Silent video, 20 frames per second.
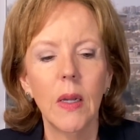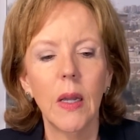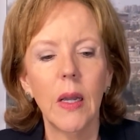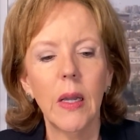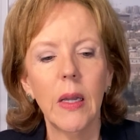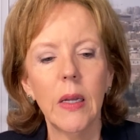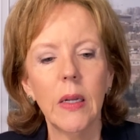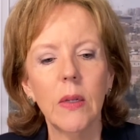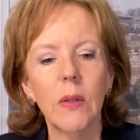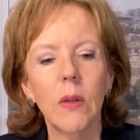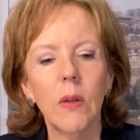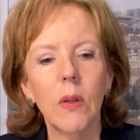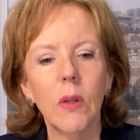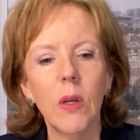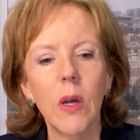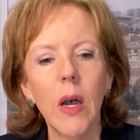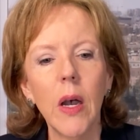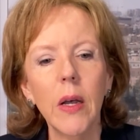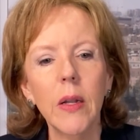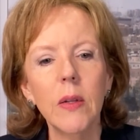And
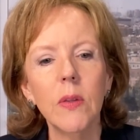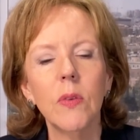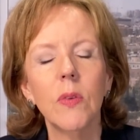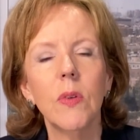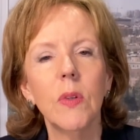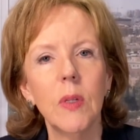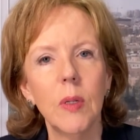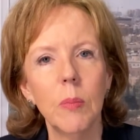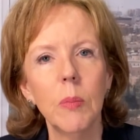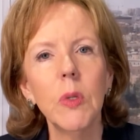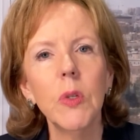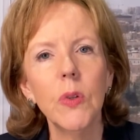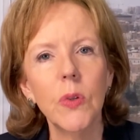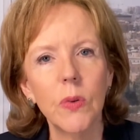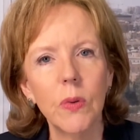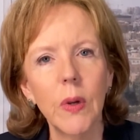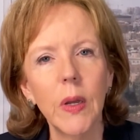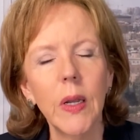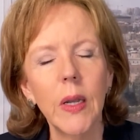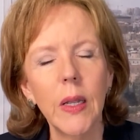God is
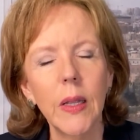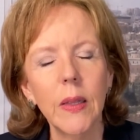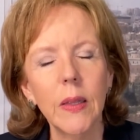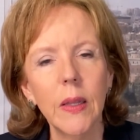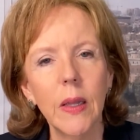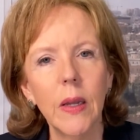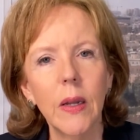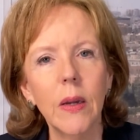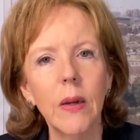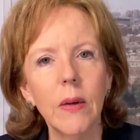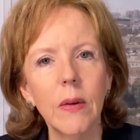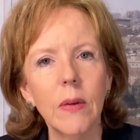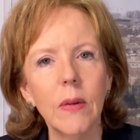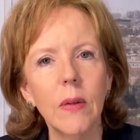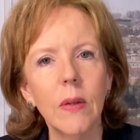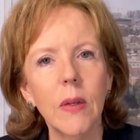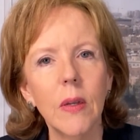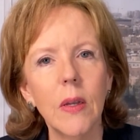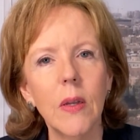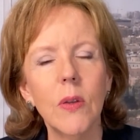demonstrating there
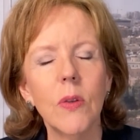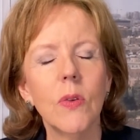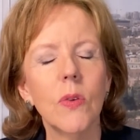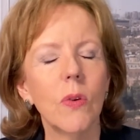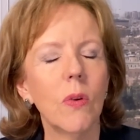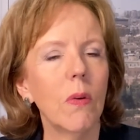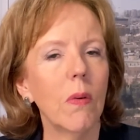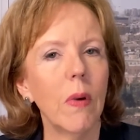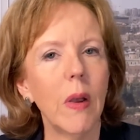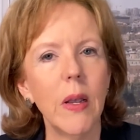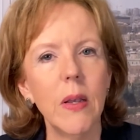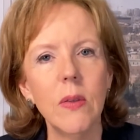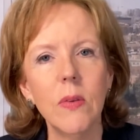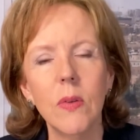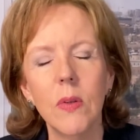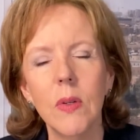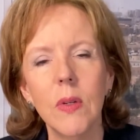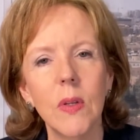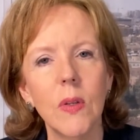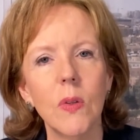his
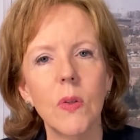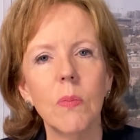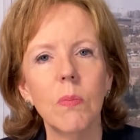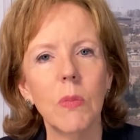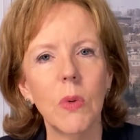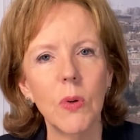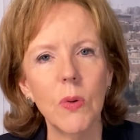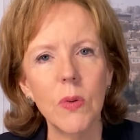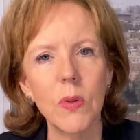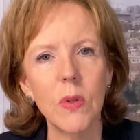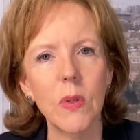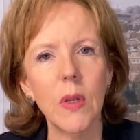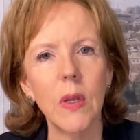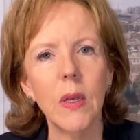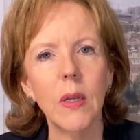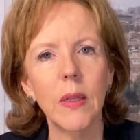grace and his mercy,